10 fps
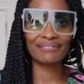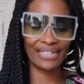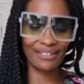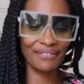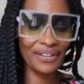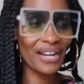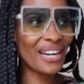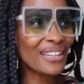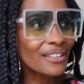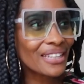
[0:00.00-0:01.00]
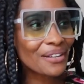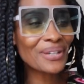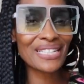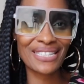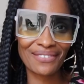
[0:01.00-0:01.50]
right now. I
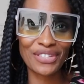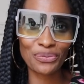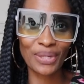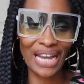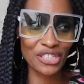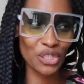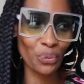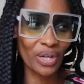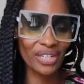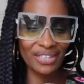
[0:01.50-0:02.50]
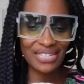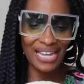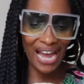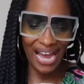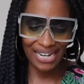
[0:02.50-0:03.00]
want to see if this would actually work. This
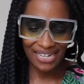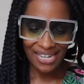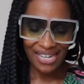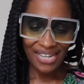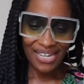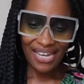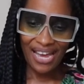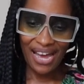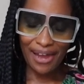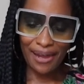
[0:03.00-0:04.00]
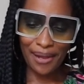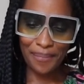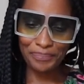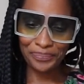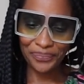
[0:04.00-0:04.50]
hat,
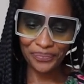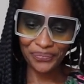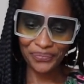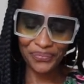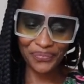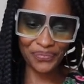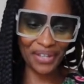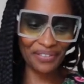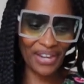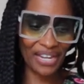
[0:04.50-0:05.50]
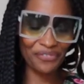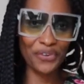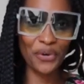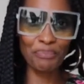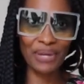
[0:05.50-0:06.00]
um, I've had
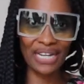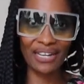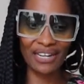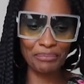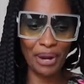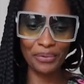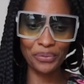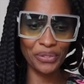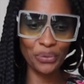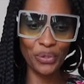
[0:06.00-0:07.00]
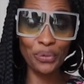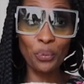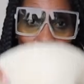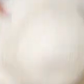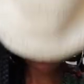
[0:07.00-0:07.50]
for a minute and I probably only wore it
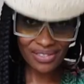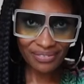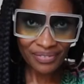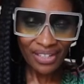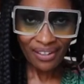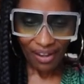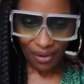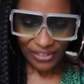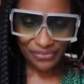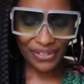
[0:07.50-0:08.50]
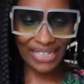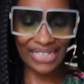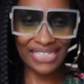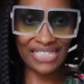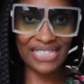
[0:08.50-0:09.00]
once. I always feel like
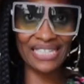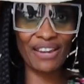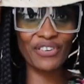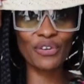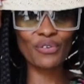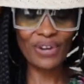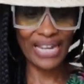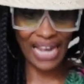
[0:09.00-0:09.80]
it's just never the right